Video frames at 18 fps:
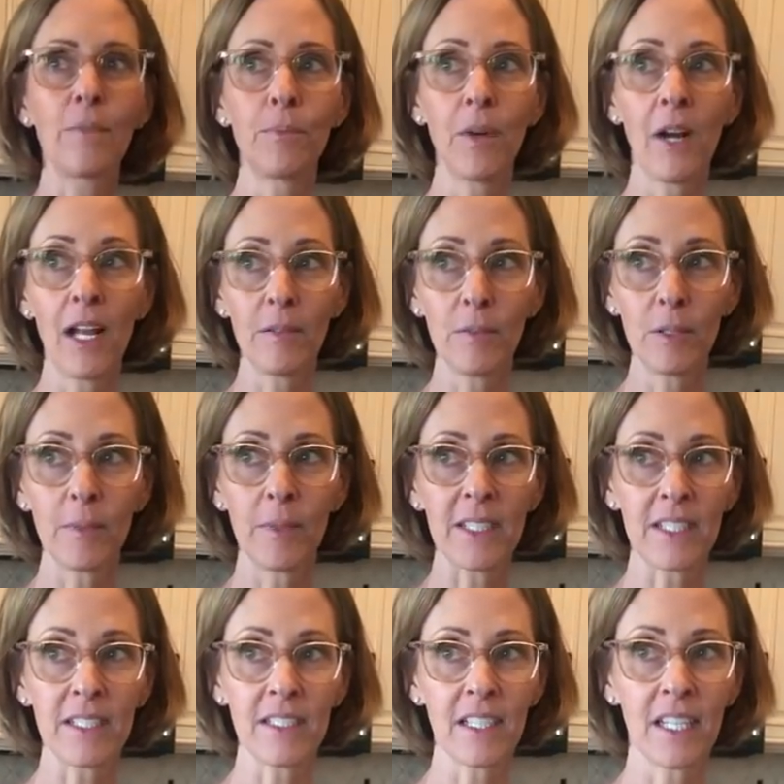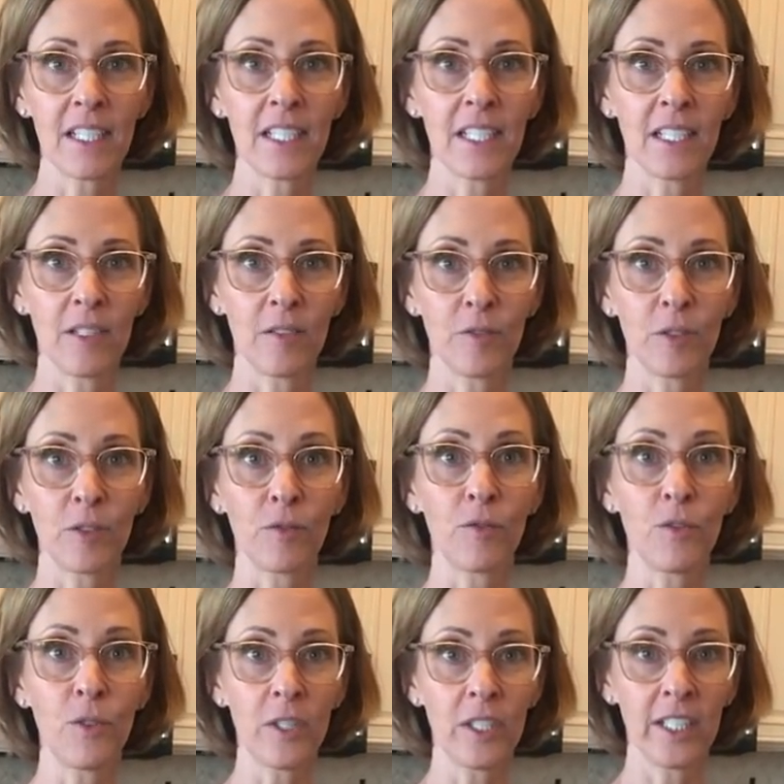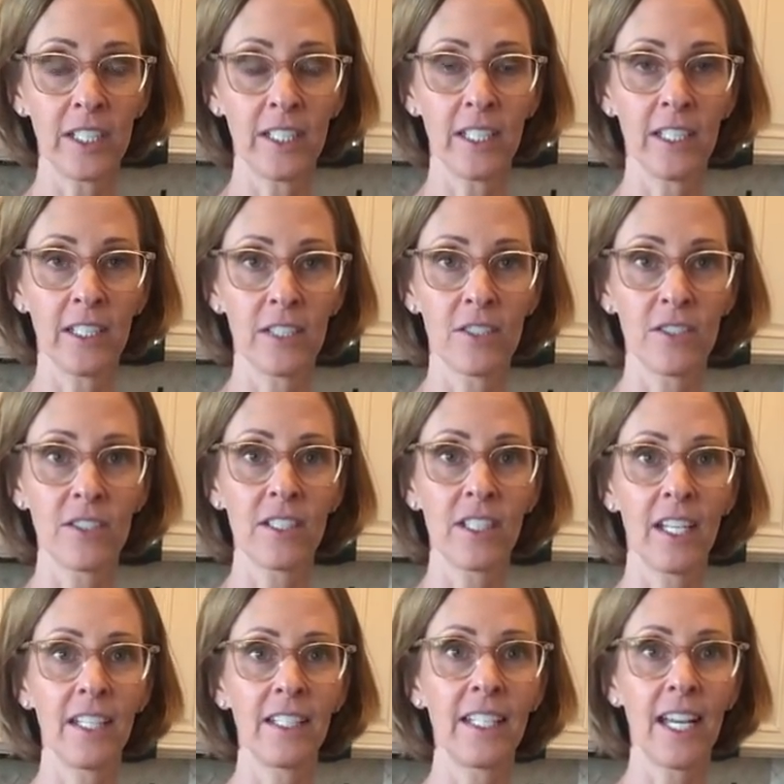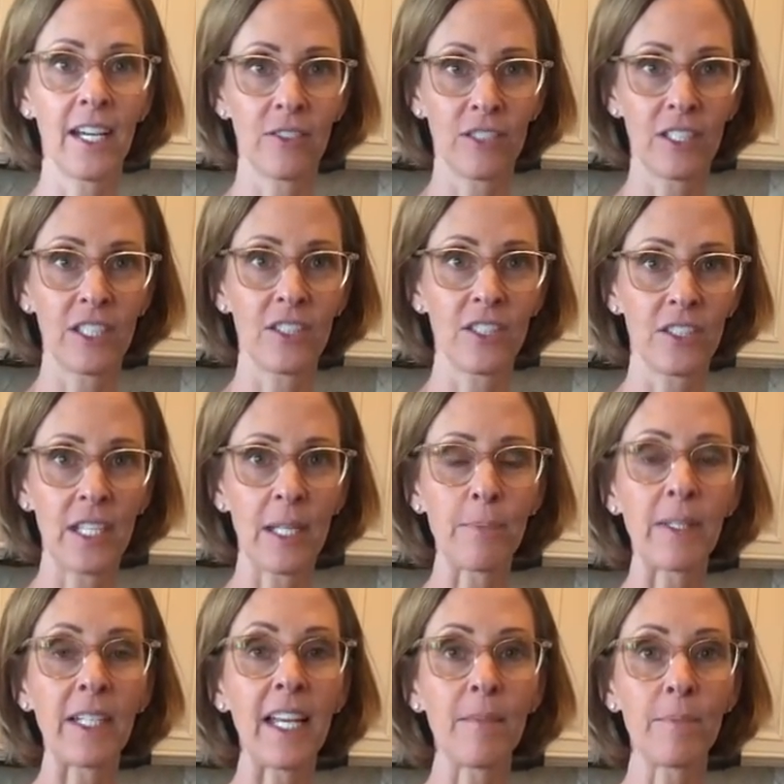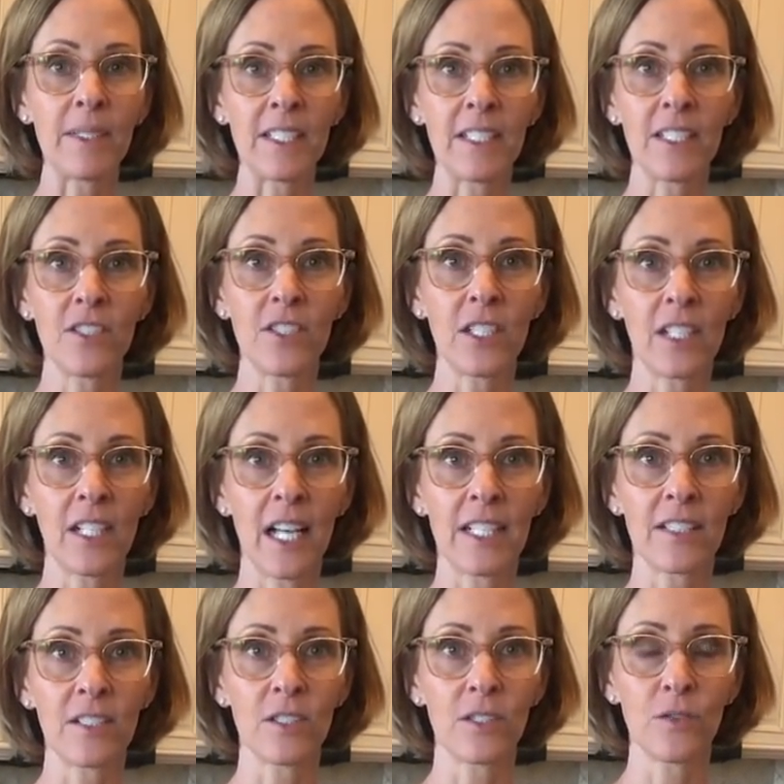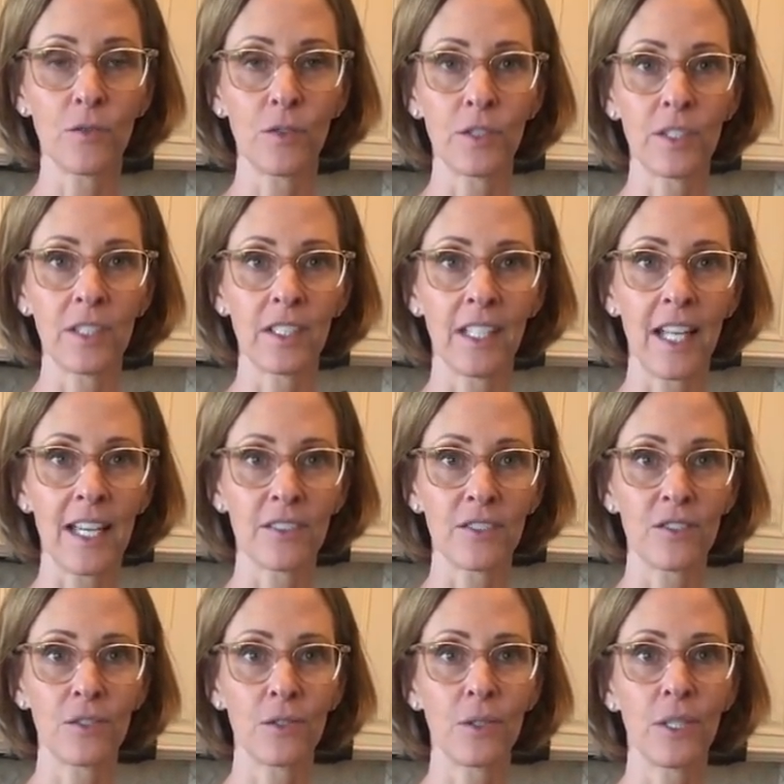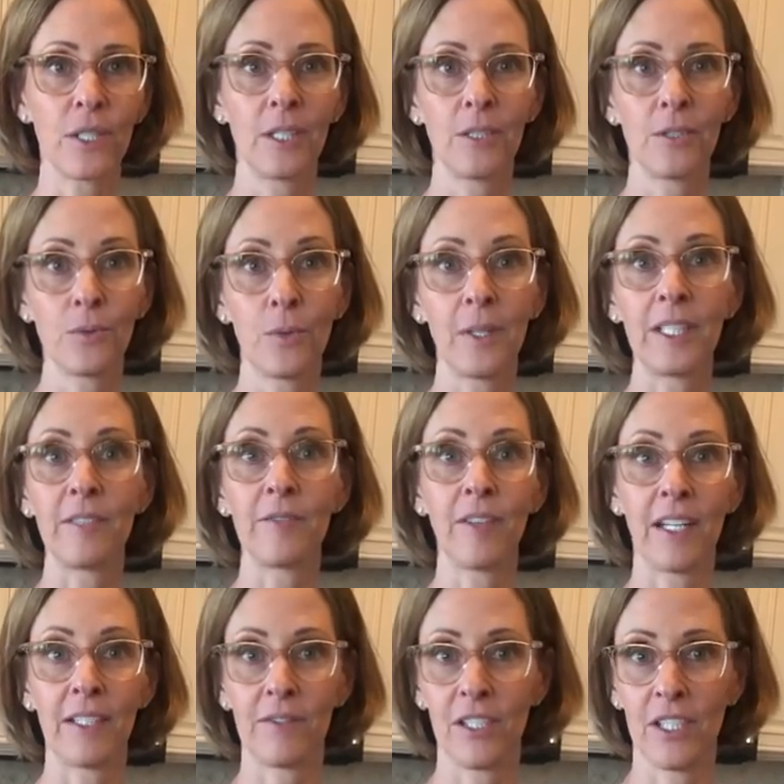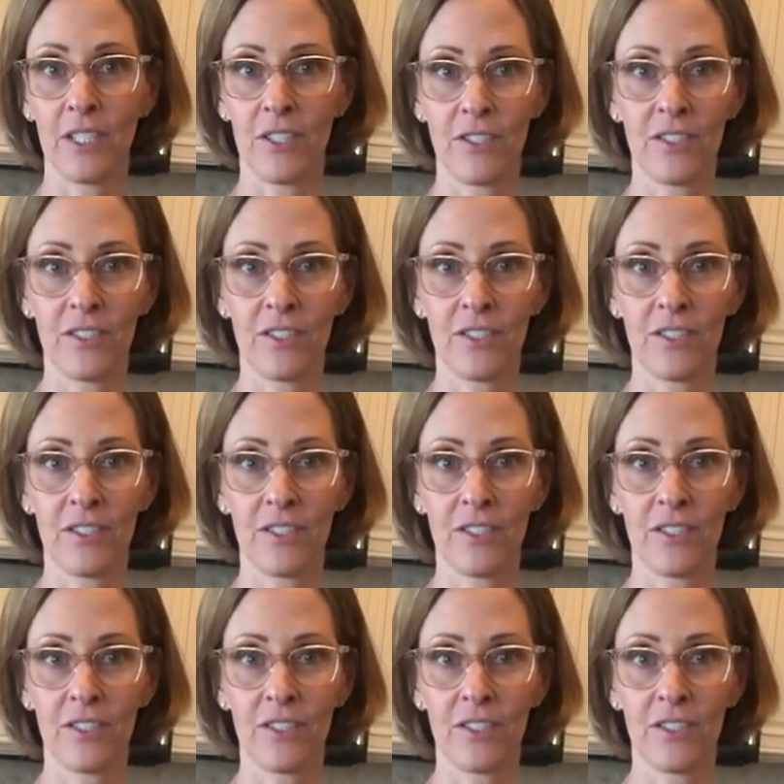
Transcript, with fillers: I've probably been studying it for 40 years and okay. now teach, but have been teaching classes for the last 25 years.